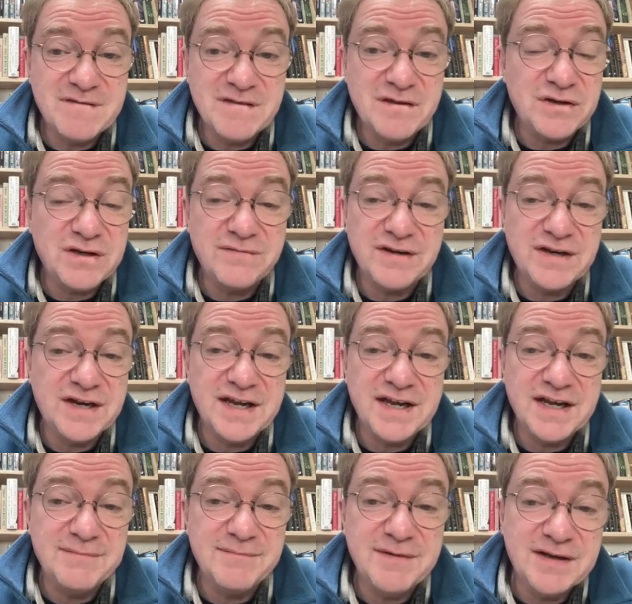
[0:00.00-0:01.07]
Not even a
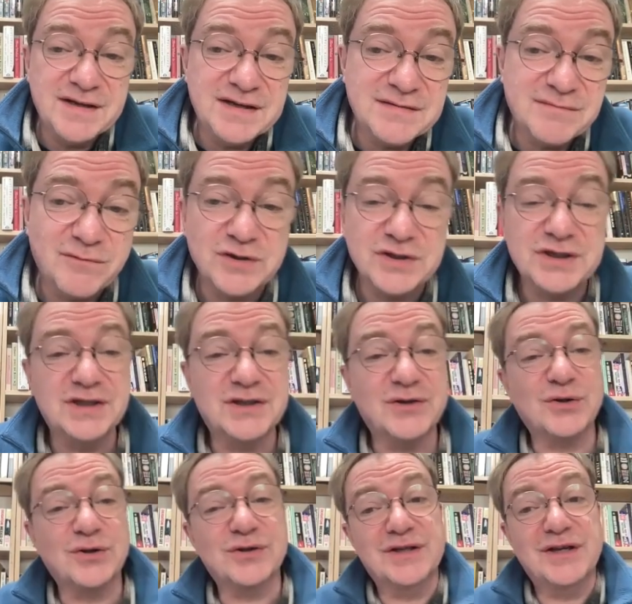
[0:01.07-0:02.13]
name. It's what she
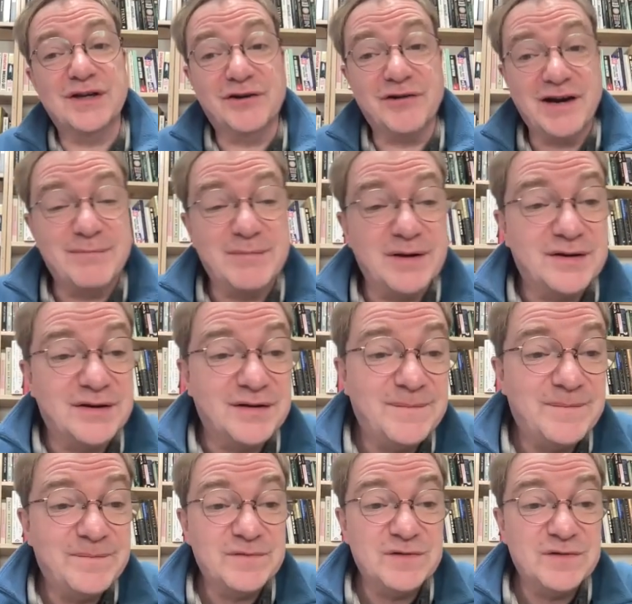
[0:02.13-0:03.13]
calls her grandmother.